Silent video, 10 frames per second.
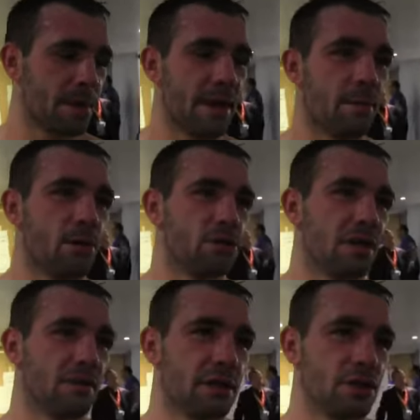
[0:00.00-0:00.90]
Yeah, most
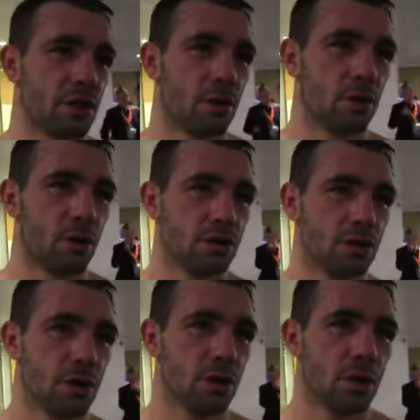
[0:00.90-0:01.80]
definitely. Do you know,
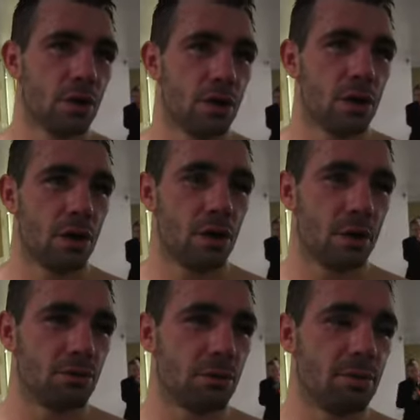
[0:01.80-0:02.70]

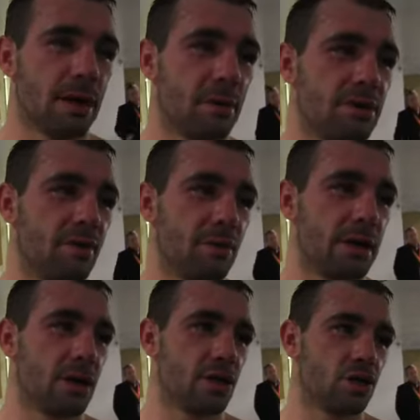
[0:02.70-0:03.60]
it was a big upset for
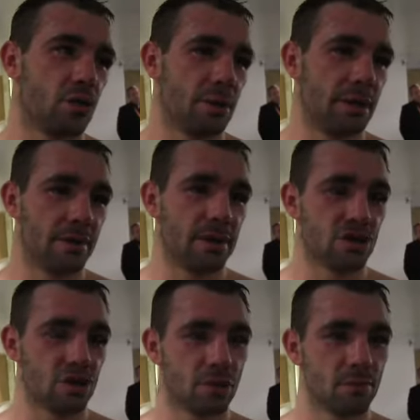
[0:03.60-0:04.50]
me last time, and
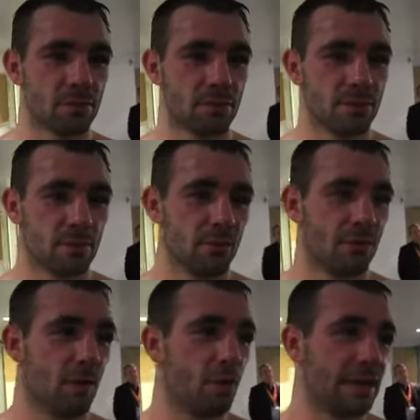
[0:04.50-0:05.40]
this time,
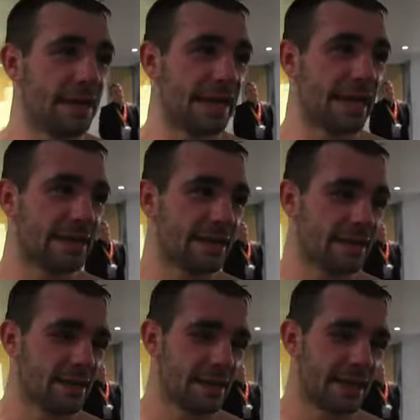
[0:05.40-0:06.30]
fight week again,
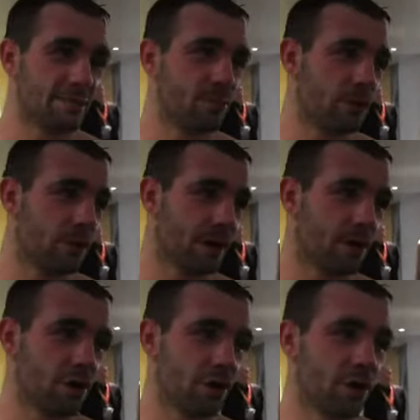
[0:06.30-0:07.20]
him pulling
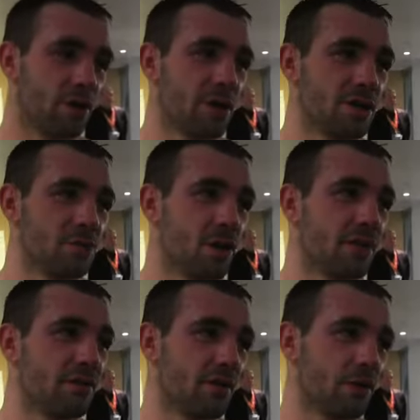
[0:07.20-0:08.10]
out, I can only imagine
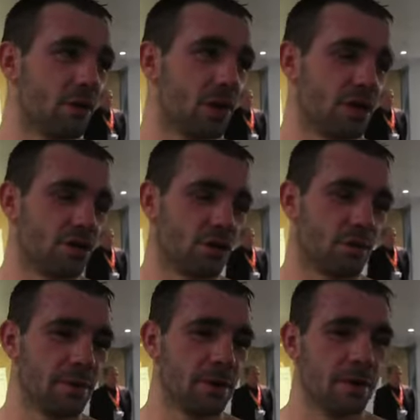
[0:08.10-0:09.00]
what he felt like last
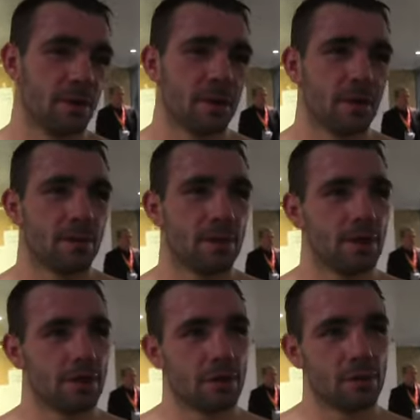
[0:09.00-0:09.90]
time.
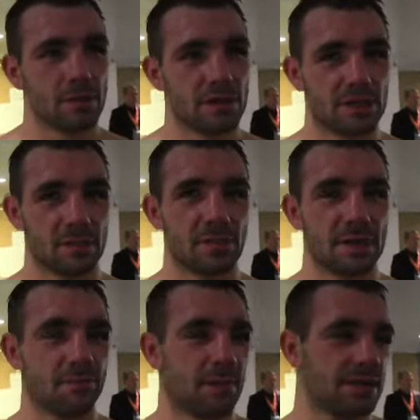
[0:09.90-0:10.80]
But, you know, it's a
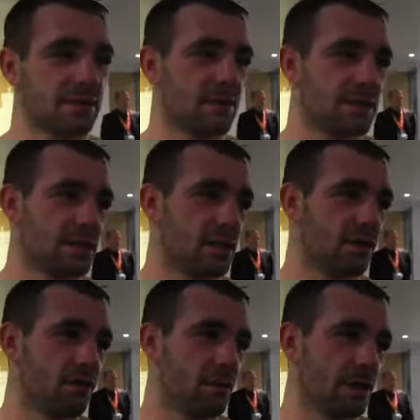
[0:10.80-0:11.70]
big, massive lesson
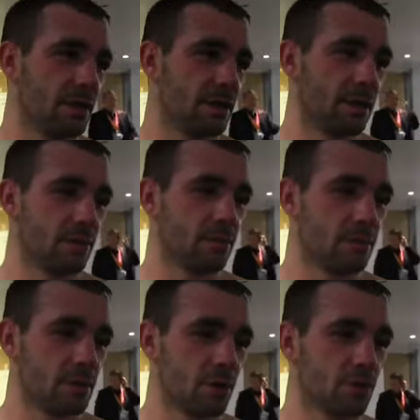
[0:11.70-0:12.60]
learned for me, and
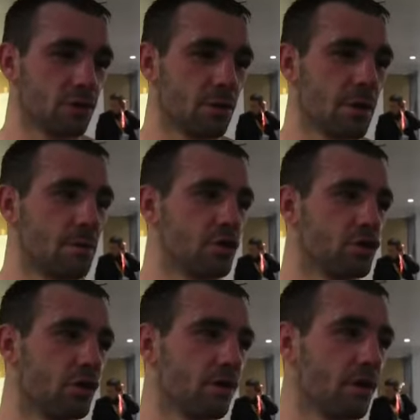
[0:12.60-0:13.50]
you know, it's going to make me a
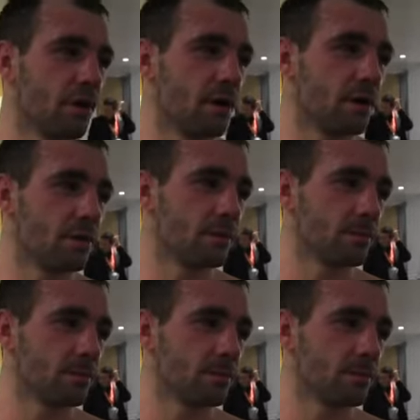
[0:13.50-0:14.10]
stronger fighter.